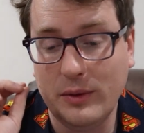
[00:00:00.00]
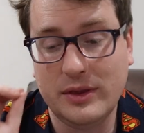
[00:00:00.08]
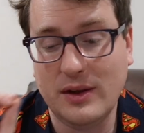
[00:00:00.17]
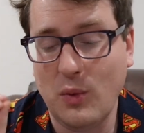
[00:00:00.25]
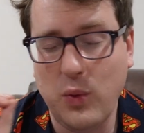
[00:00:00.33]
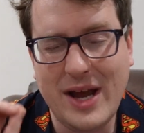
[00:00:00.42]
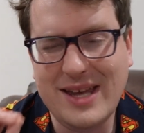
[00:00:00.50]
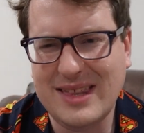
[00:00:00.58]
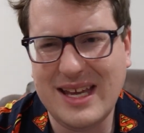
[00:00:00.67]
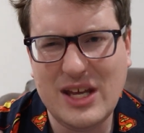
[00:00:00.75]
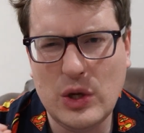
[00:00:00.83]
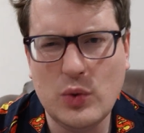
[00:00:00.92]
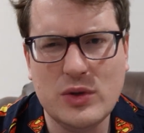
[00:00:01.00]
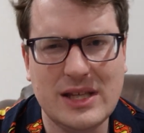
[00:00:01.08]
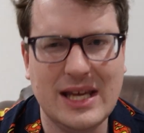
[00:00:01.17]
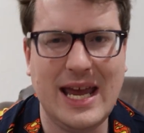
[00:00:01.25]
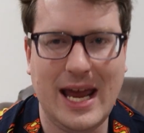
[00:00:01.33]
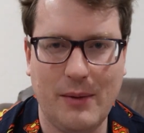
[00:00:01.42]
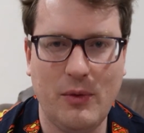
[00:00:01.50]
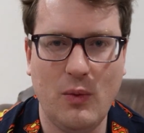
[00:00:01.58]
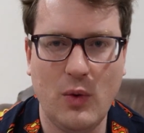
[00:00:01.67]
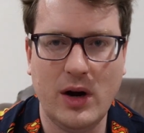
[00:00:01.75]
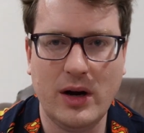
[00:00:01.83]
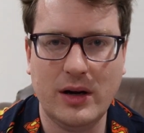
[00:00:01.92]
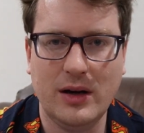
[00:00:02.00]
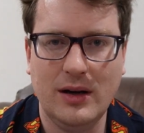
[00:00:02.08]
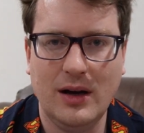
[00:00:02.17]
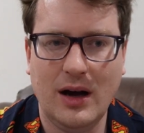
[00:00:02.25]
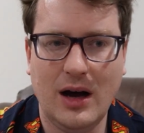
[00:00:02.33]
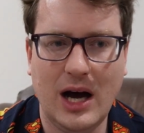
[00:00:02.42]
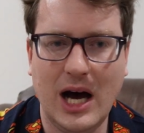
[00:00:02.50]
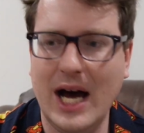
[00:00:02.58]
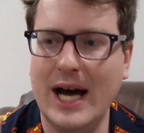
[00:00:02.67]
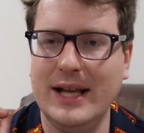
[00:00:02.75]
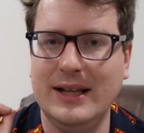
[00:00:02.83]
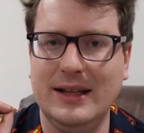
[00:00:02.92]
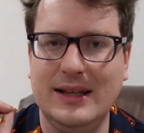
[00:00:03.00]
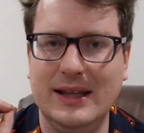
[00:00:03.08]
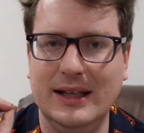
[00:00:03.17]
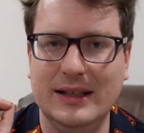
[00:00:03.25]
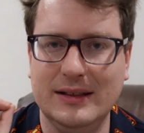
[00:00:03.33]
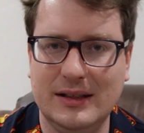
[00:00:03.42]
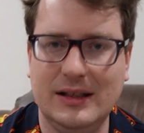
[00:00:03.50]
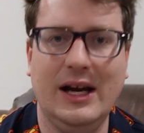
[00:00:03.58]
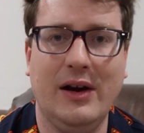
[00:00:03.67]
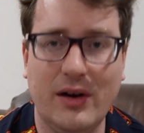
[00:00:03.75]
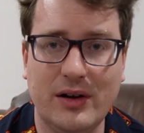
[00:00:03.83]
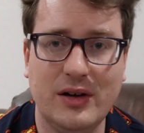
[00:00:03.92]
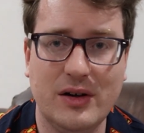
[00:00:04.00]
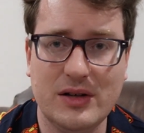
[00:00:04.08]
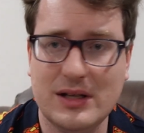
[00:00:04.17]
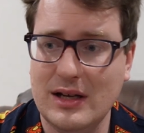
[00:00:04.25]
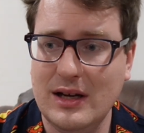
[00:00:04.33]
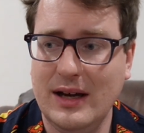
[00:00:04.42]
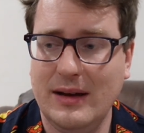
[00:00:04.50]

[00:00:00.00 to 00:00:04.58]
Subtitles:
the way they use the camera work on the characters,